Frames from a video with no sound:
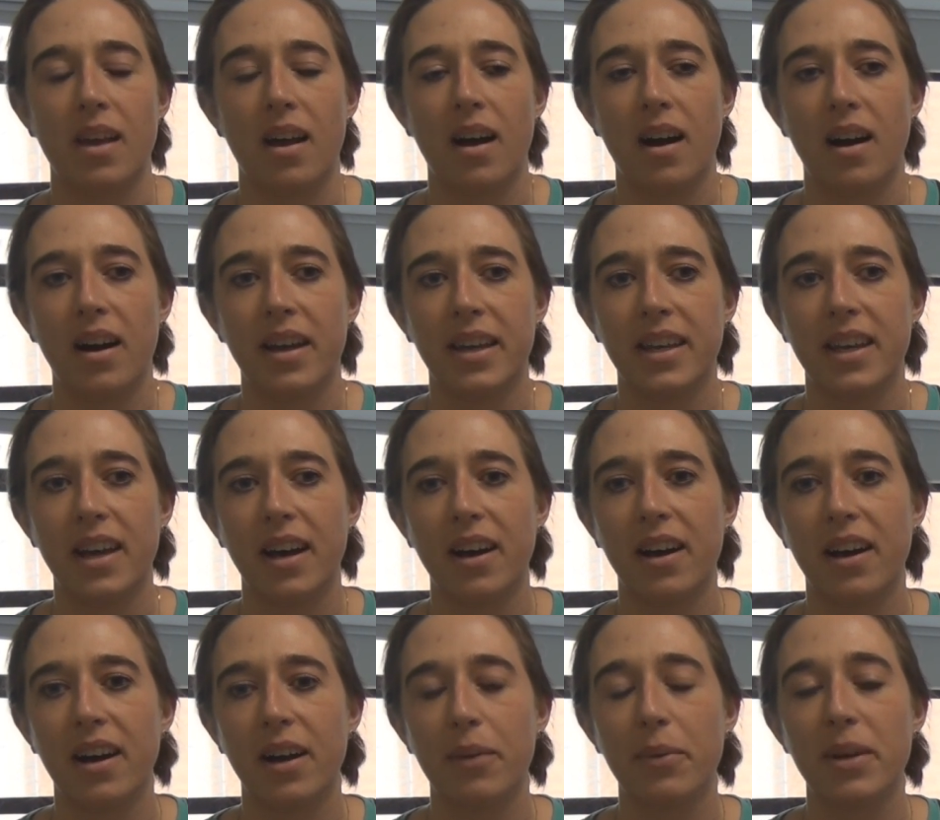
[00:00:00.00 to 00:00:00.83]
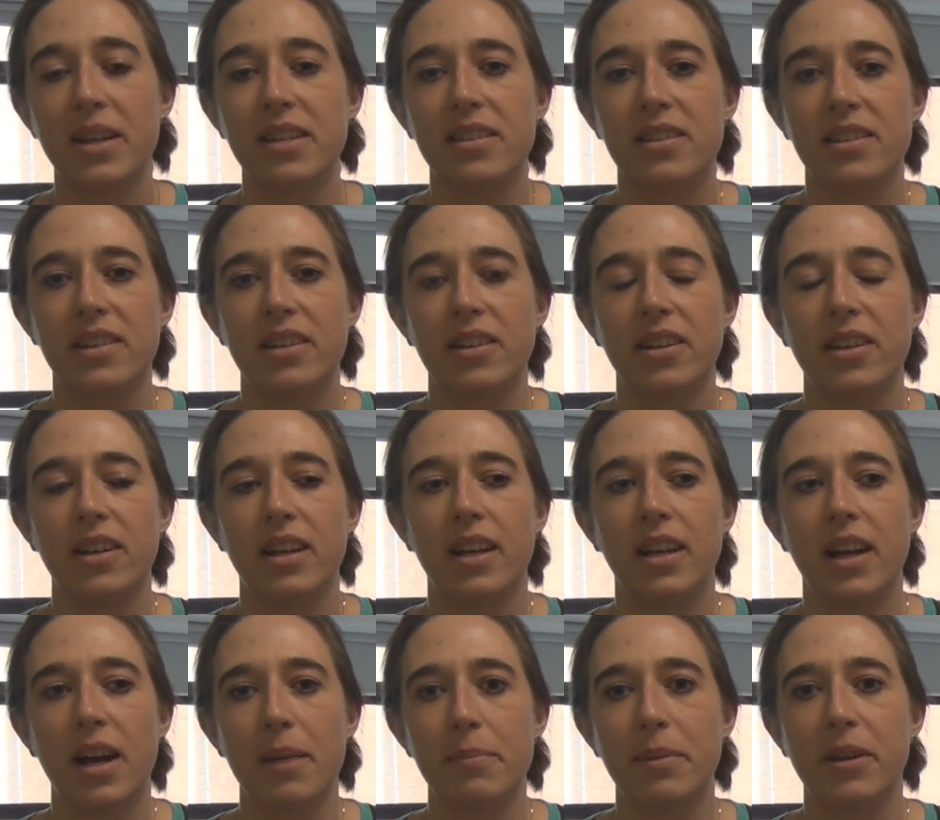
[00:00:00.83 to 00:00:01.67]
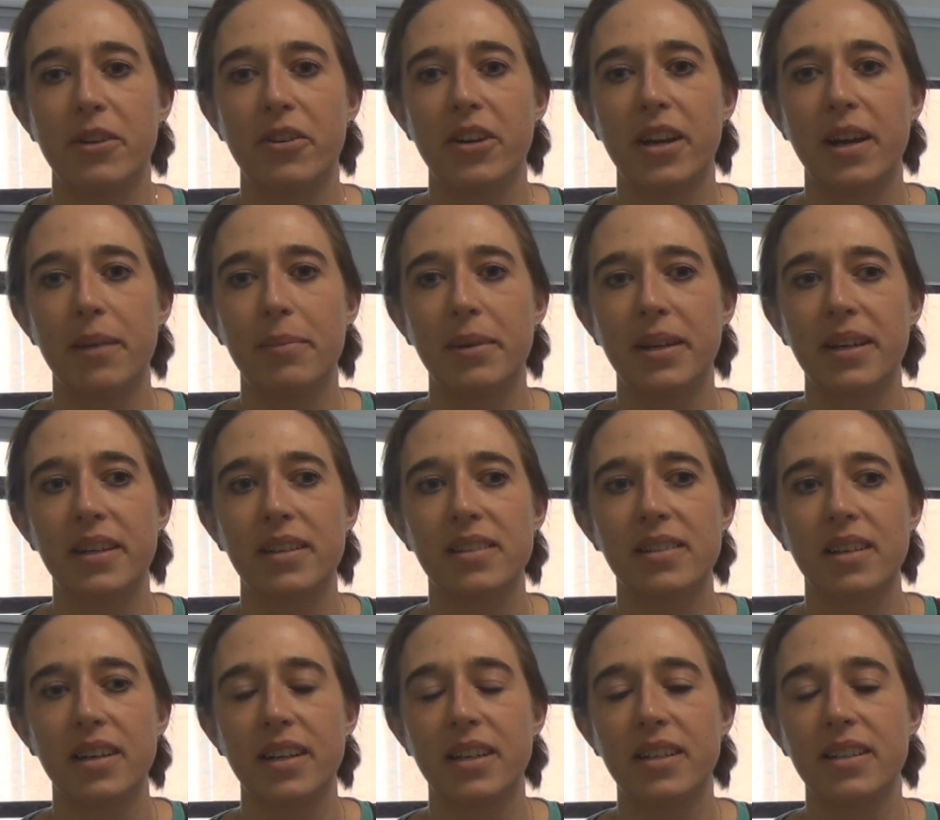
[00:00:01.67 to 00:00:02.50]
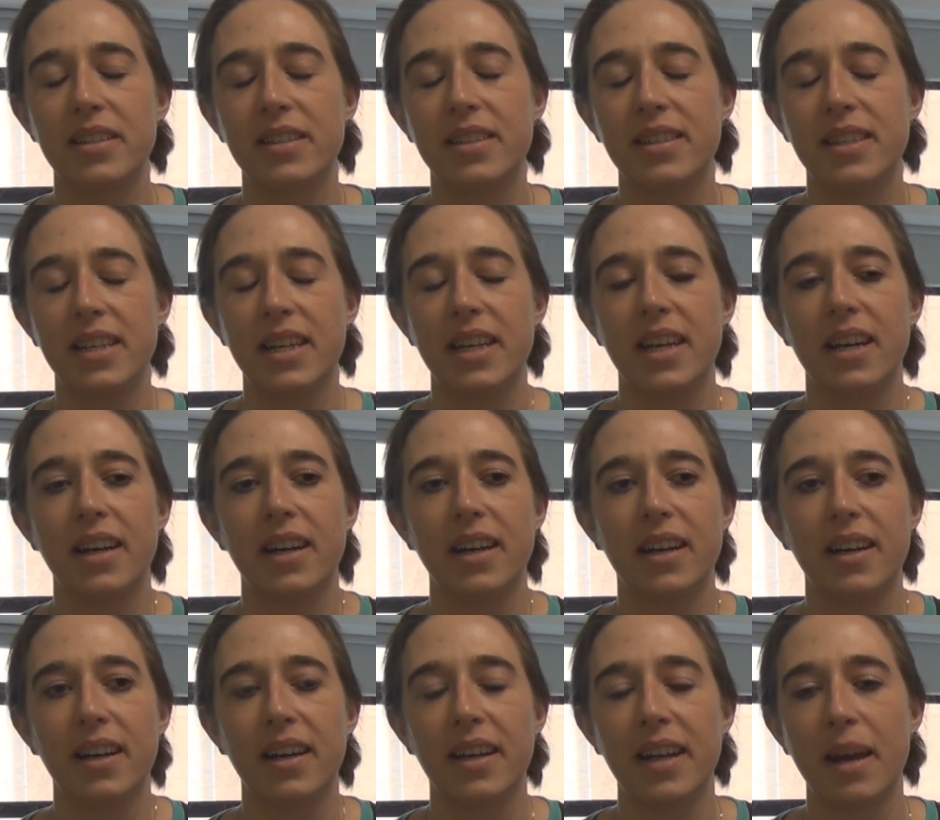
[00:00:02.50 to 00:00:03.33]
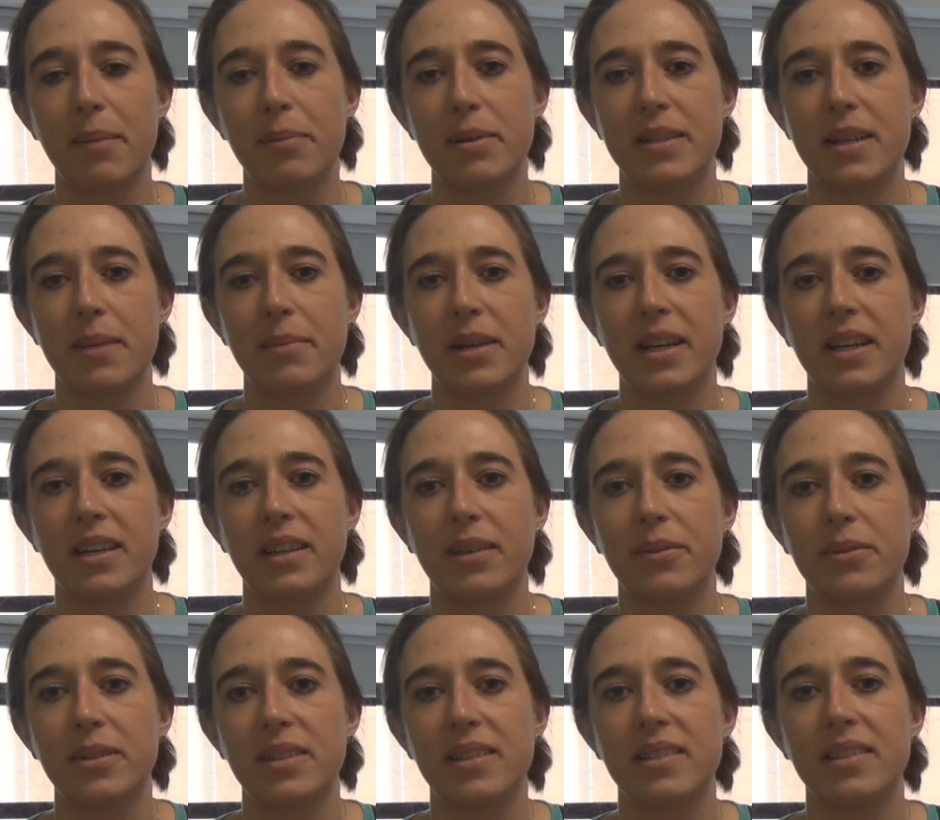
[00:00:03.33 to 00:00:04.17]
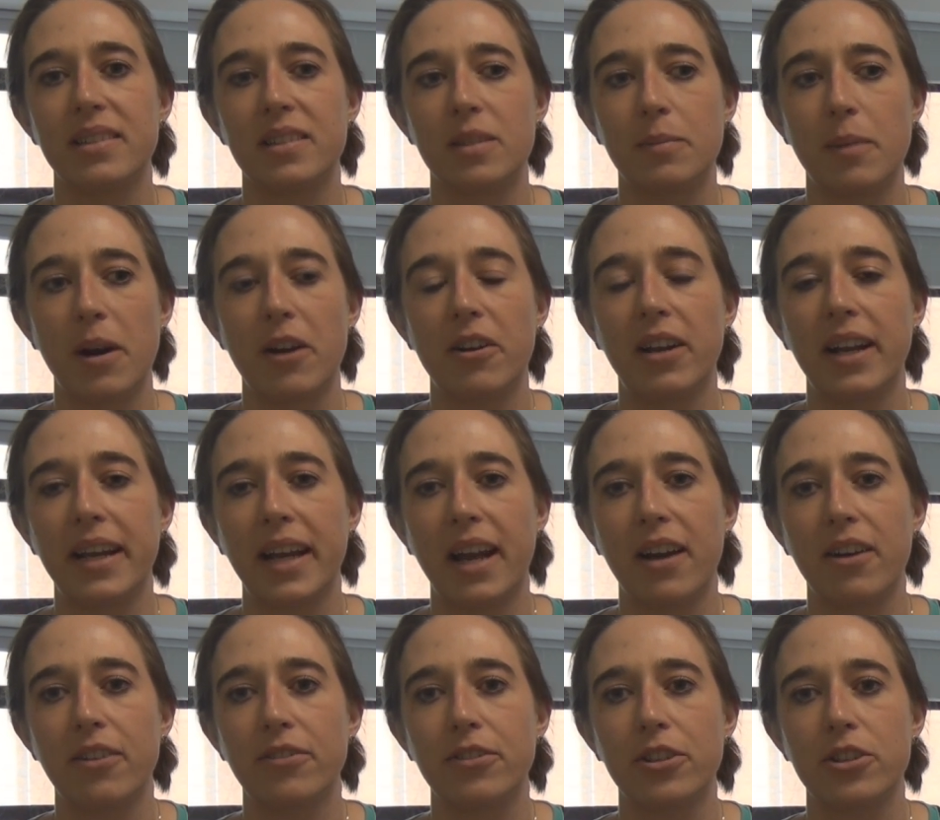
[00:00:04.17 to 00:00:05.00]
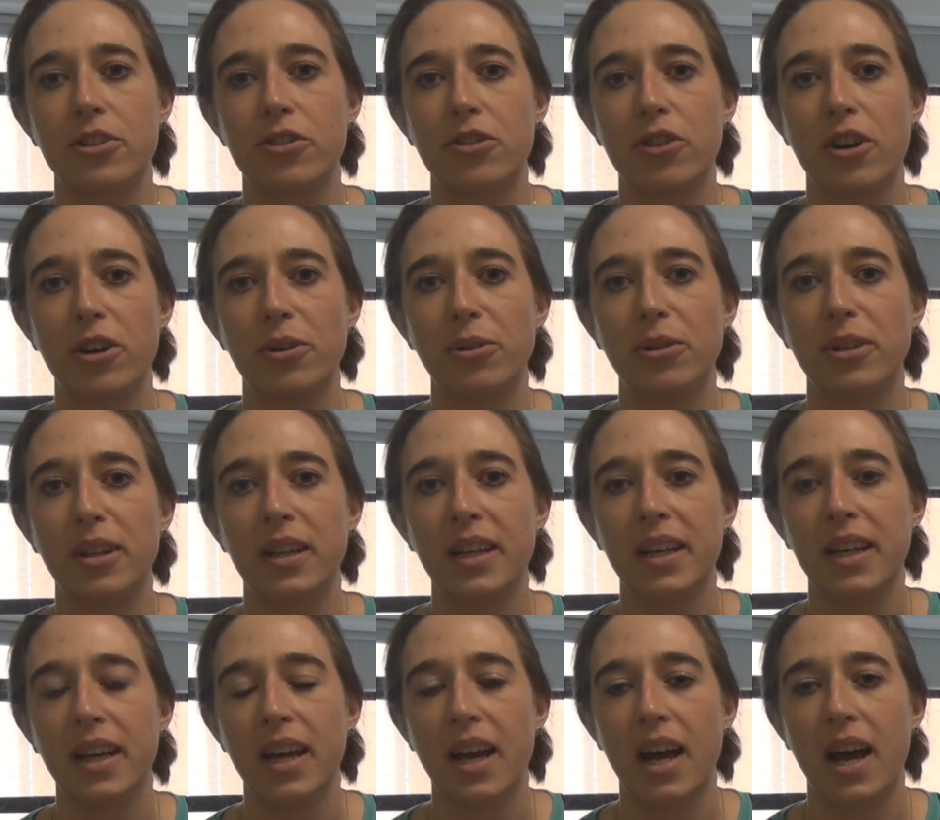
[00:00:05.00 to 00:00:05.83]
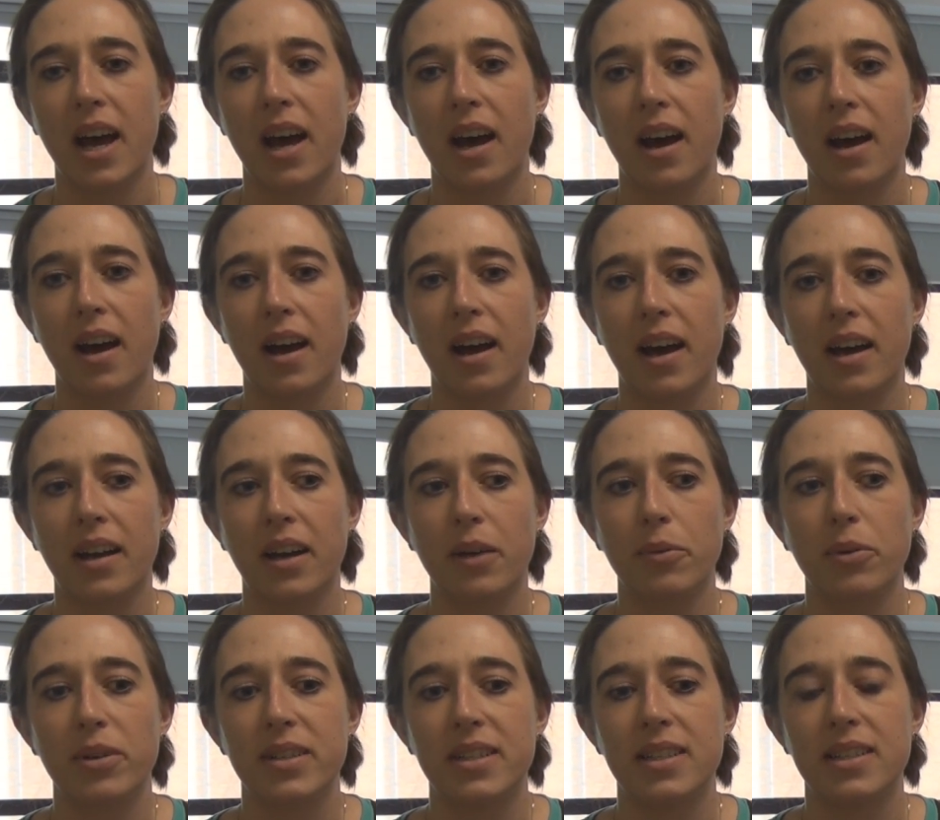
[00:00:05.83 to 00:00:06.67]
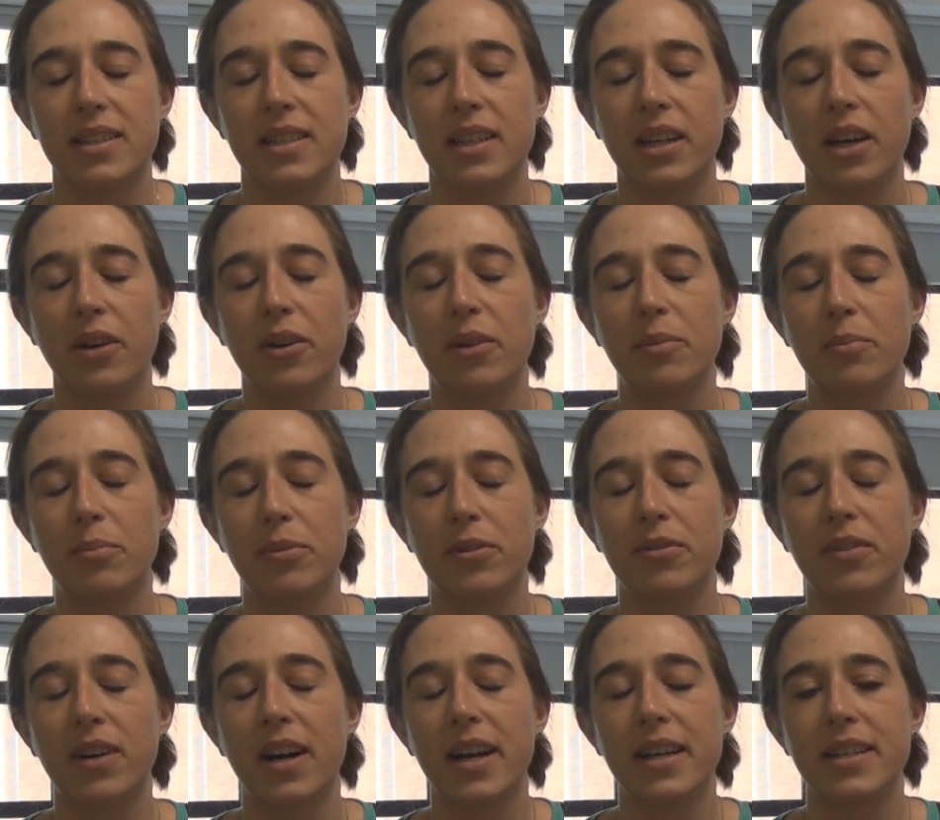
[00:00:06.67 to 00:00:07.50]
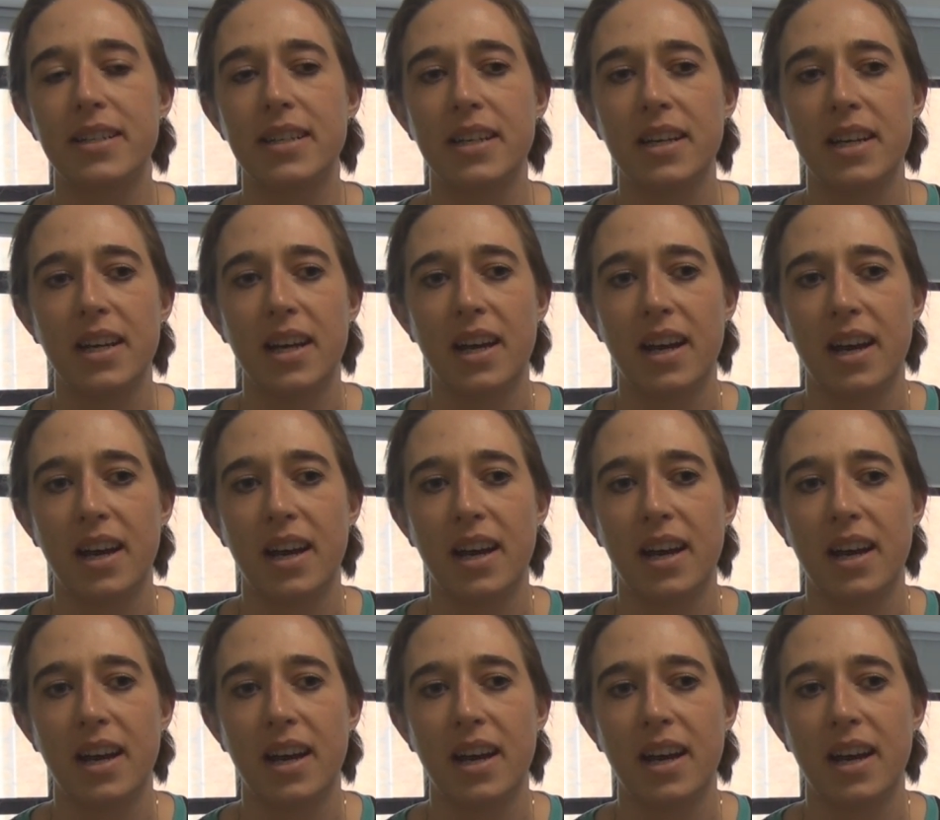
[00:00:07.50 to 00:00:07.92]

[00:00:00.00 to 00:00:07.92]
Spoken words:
I went to Liberia because I could see an epidemic that was spiralling out of control, and I wanted to go and provide